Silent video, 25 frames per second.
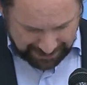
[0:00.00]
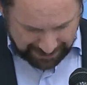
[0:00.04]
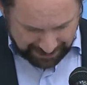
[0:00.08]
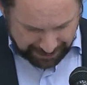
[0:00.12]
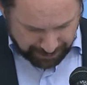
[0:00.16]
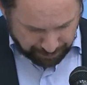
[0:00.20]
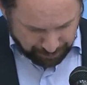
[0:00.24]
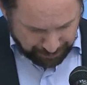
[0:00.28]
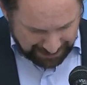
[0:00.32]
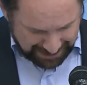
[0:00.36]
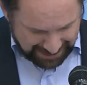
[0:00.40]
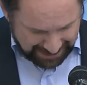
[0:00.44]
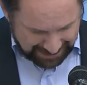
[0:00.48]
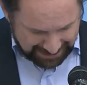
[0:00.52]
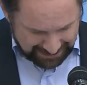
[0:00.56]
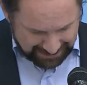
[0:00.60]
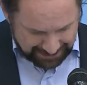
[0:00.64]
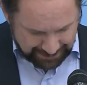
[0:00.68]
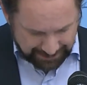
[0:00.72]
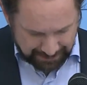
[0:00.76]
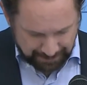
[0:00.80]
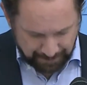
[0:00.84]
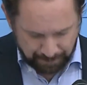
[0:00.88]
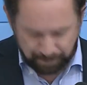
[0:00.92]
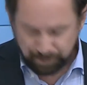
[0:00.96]

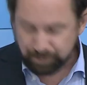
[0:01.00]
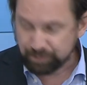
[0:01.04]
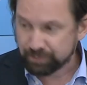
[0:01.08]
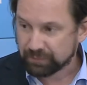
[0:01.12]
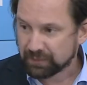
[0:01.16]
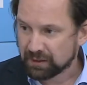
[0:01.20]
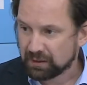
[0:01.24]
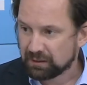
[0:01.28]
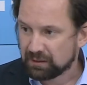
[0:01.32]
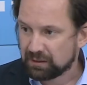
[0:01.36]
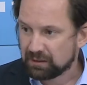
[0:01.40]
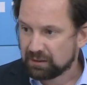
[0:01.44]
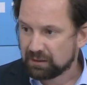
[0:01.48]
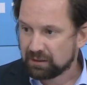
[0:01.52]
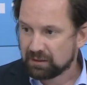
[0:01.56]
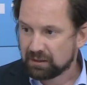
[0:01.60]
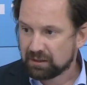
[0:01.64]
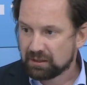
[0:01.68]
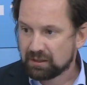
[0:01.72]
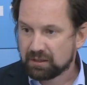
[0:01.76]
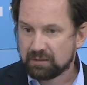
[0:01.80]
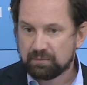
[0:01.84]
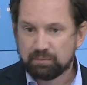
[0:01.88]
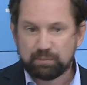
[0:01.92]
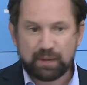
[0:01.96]
explained
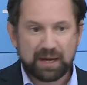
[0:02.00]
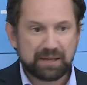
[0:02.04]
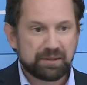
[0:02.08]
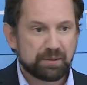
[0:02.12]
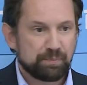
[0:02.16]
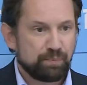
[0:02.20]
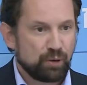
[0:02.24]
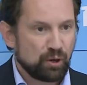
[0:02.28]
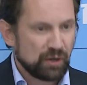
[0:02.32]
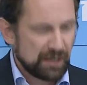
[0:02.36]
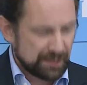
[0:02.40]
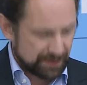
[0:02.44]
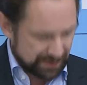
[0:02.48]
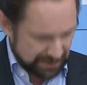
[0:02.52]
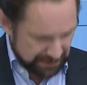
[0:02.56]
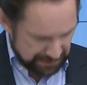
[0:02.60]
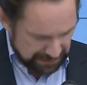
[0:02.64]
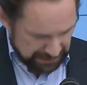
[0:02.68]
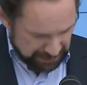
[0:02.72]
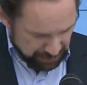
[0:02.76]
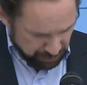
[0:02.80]
by the policy